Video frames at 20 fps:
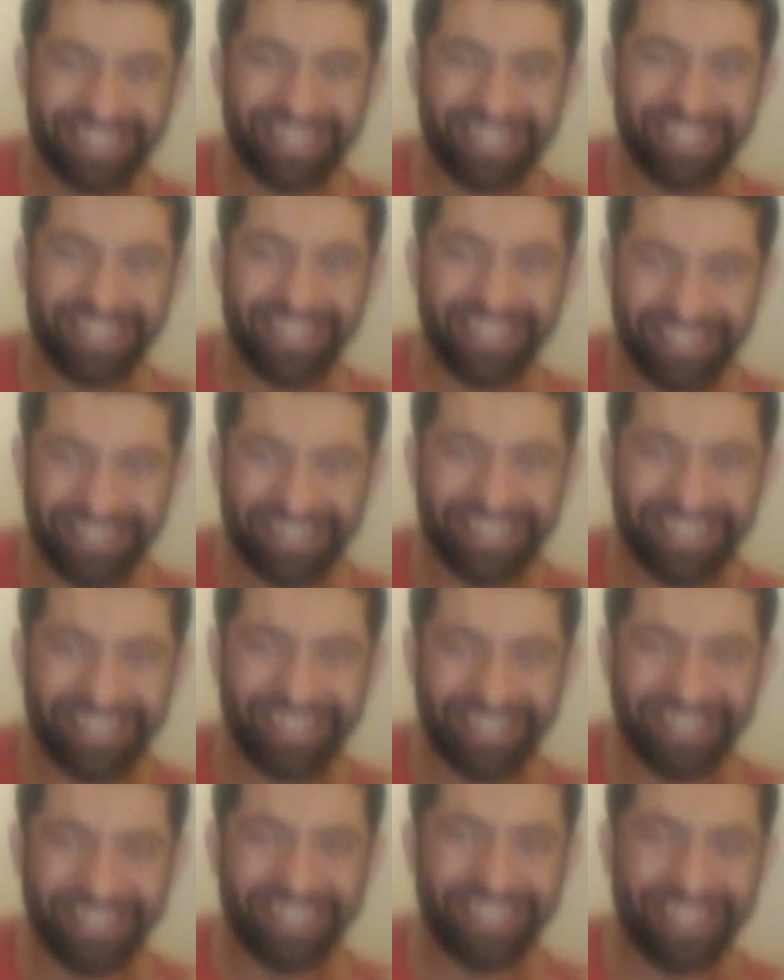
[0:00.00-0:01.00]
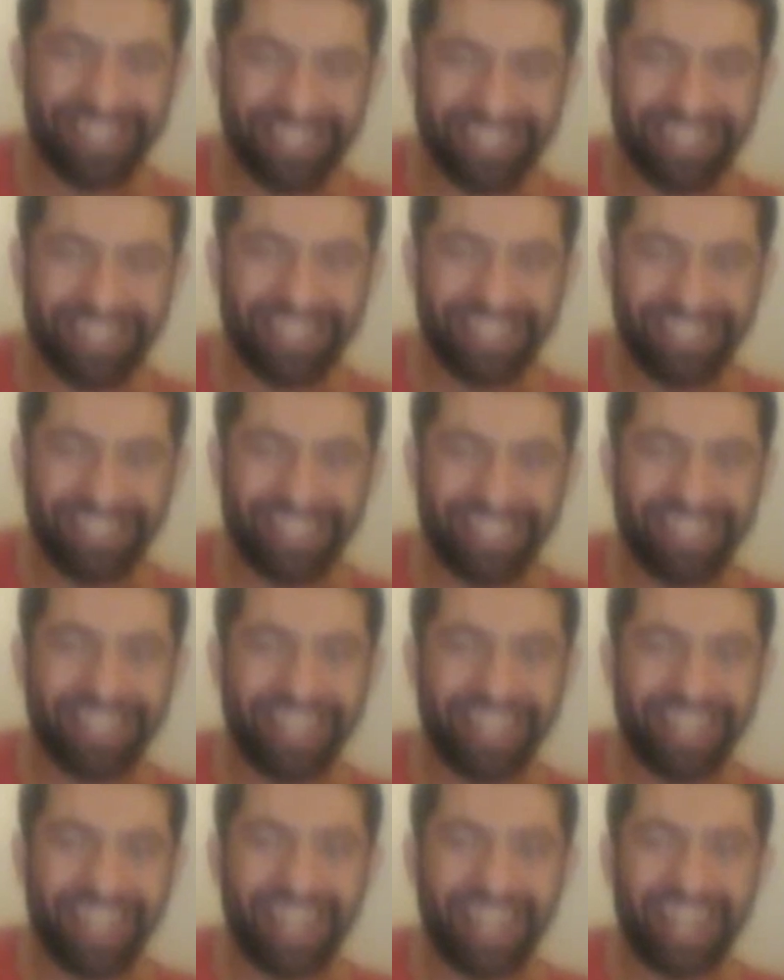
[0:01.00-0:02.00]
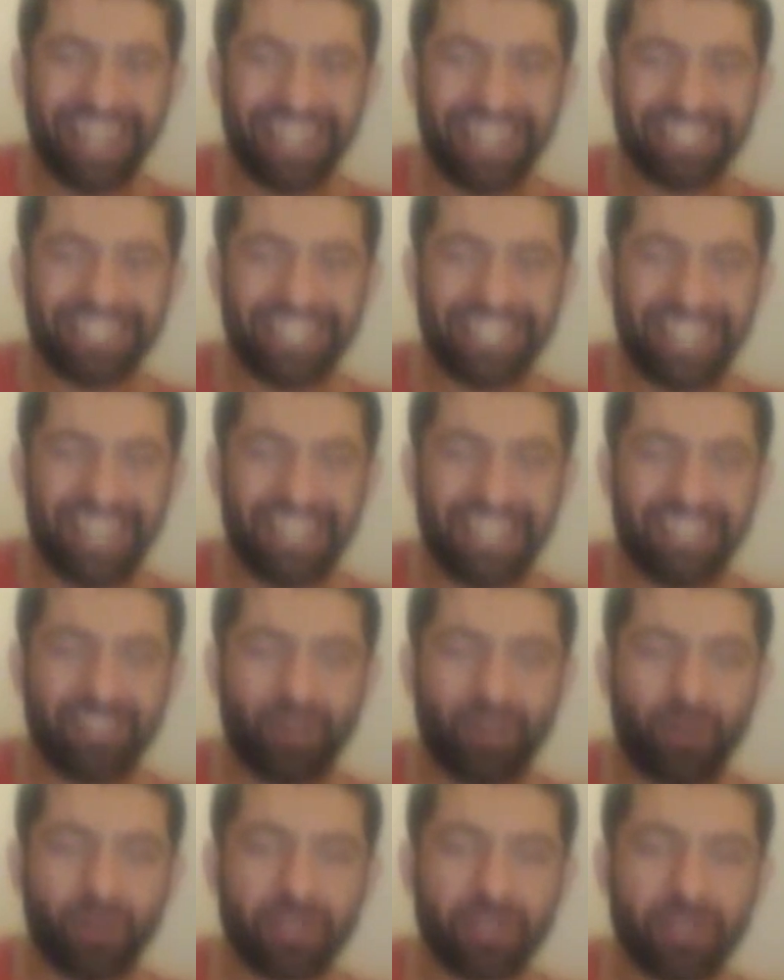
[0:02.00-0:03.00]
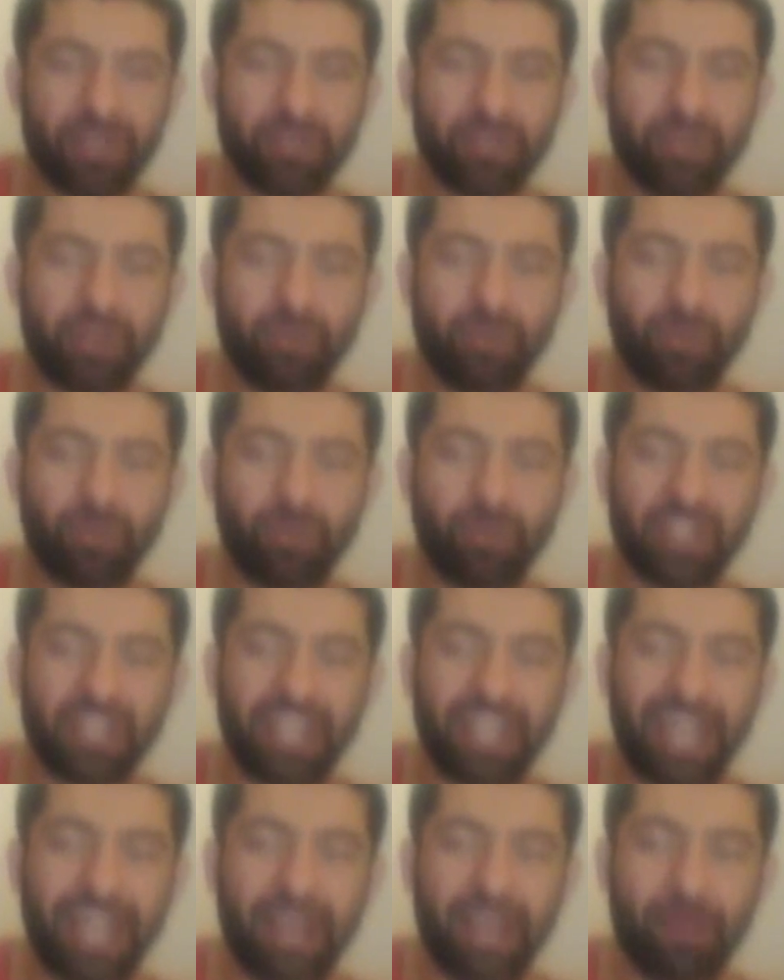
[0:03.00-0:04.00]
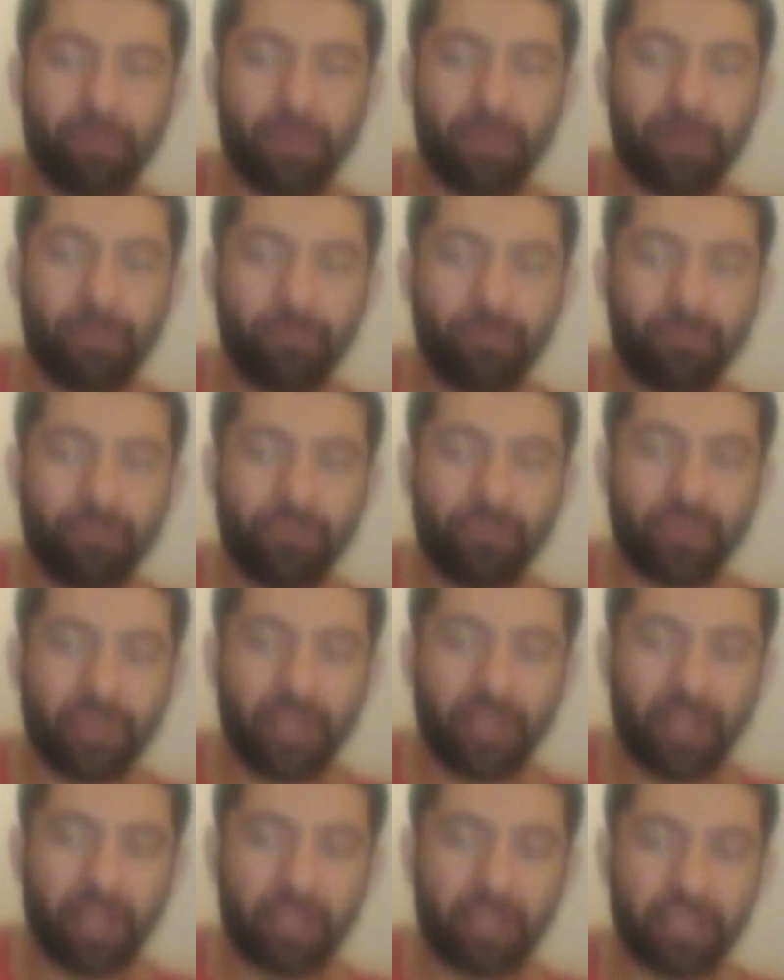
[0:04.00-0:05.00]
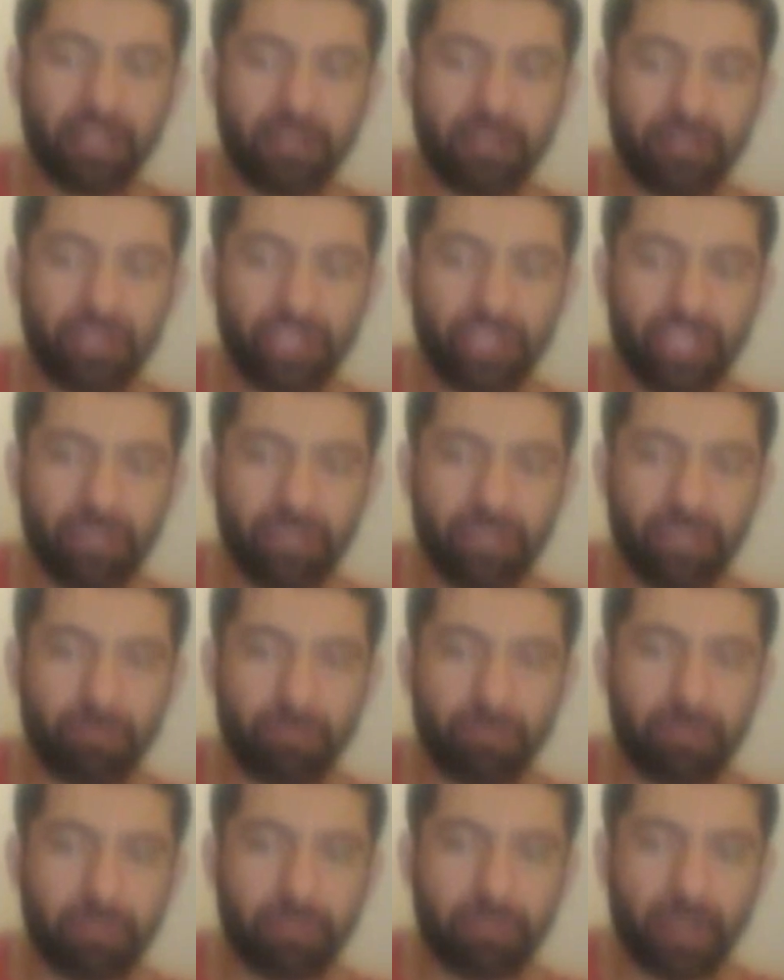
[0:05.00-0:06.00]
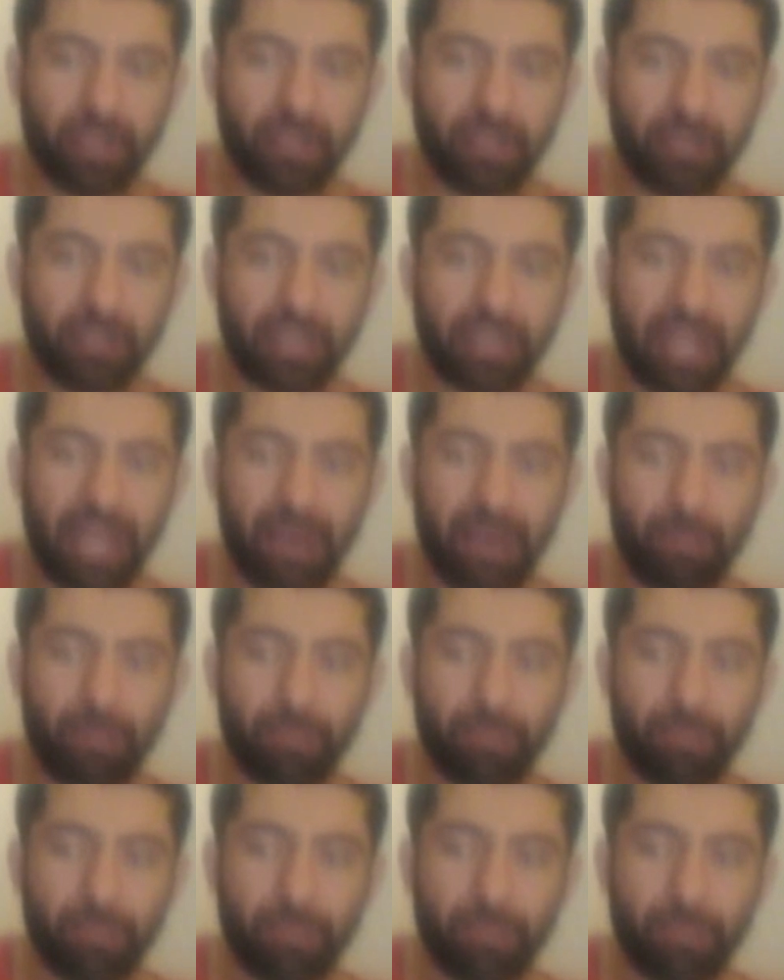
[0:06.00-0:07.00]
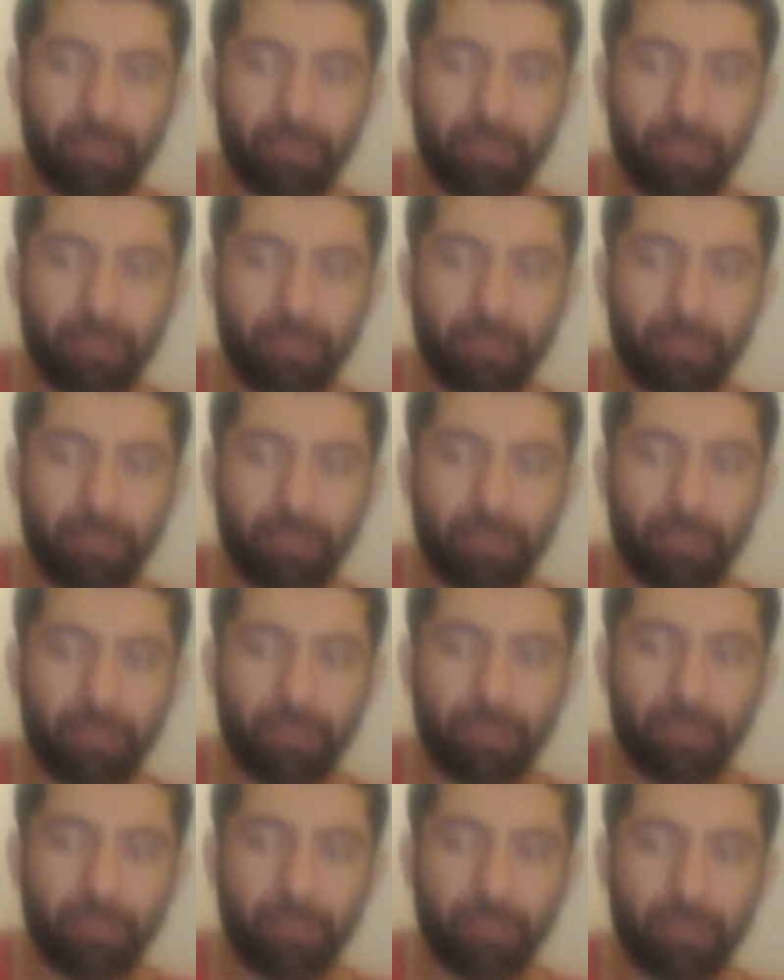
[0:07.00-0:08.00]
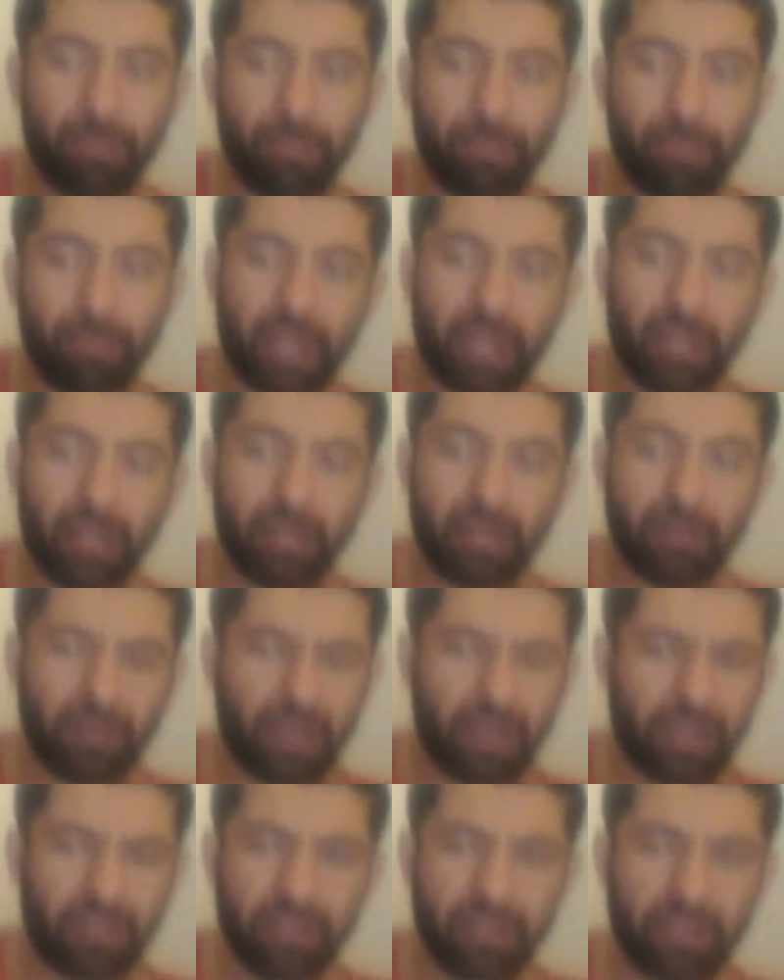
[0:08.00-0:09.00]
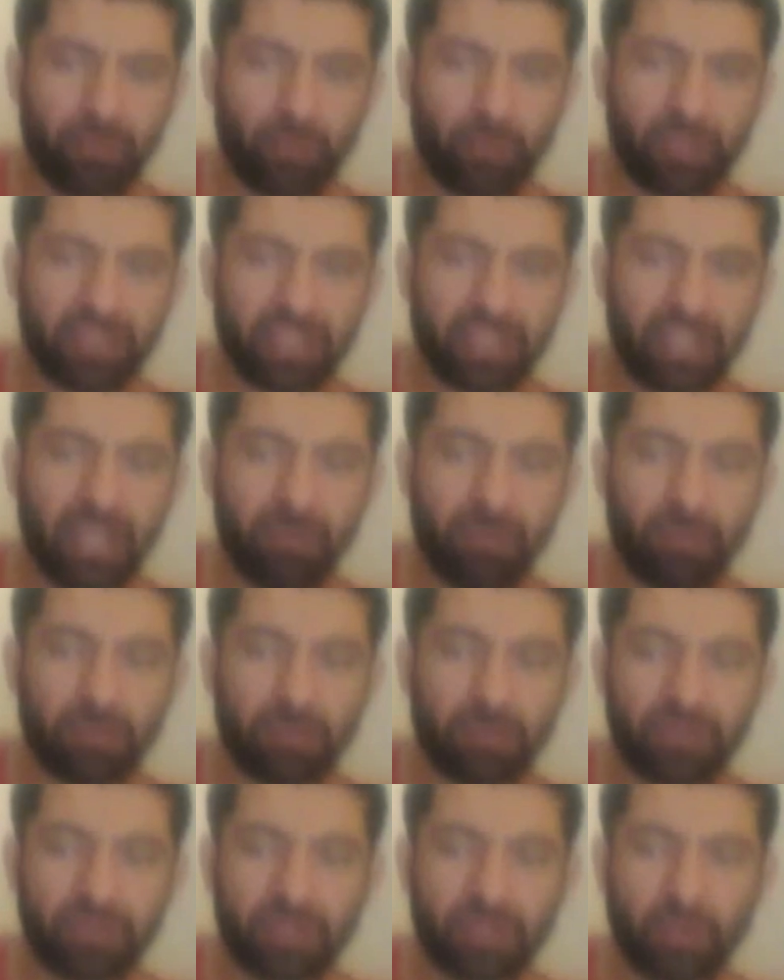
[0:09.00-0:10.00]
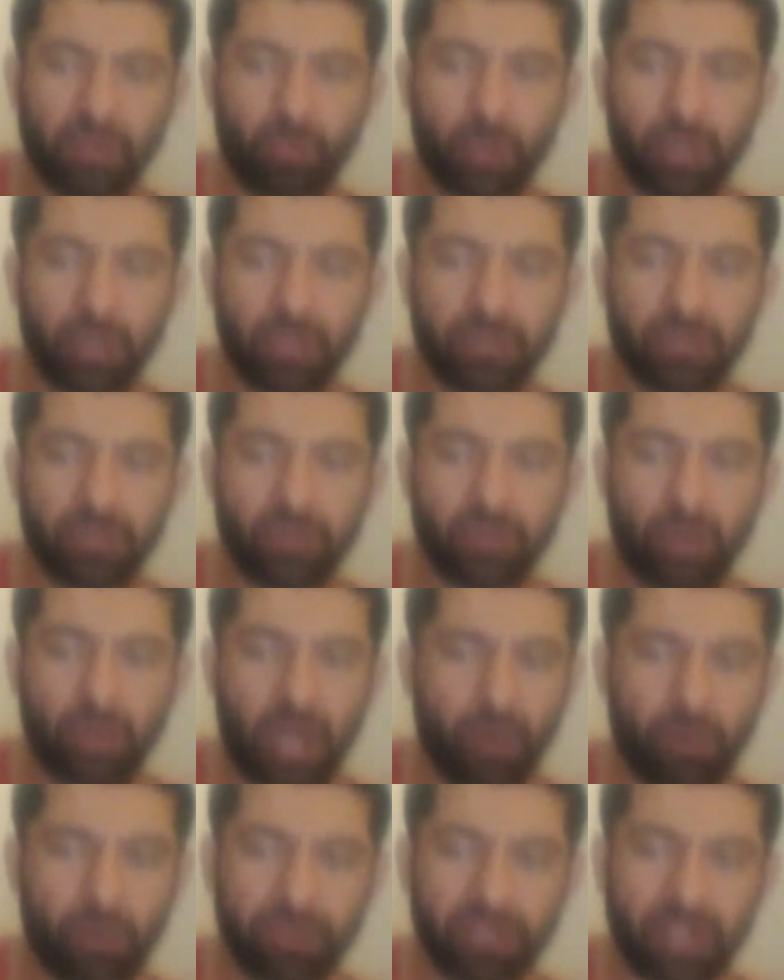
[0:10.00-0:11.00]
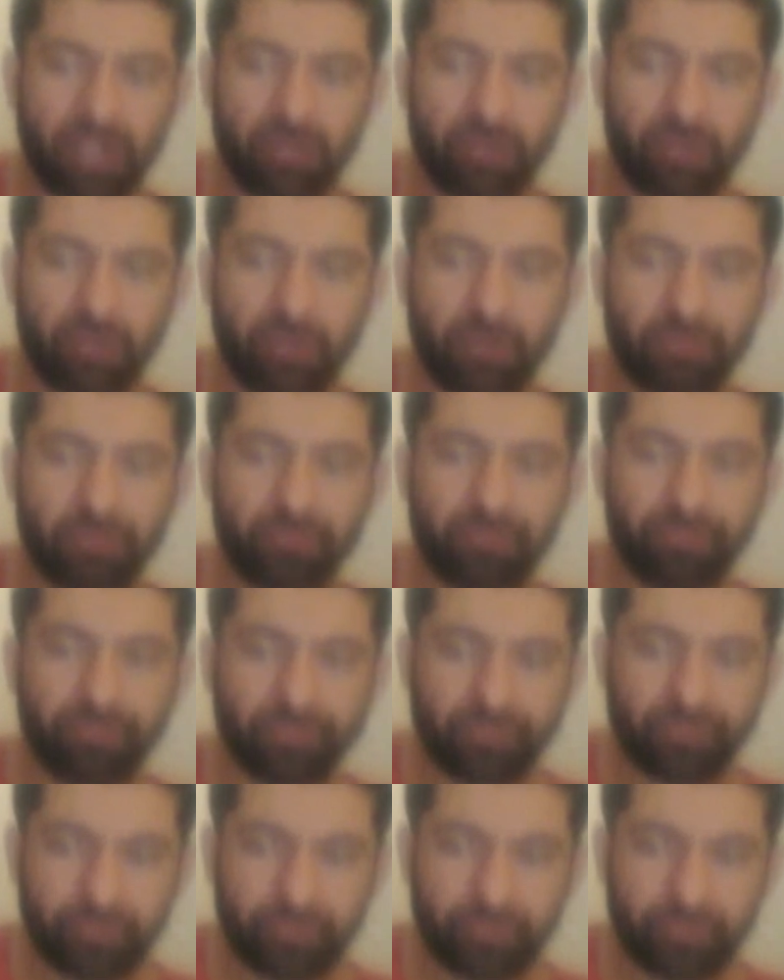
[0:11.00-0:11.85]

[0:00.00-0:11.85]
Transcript: Yeah. And also there was a lamb, a little sheep, a little lamb in Iran, and I think there was a neighbor to somebody, so ours, I don't know,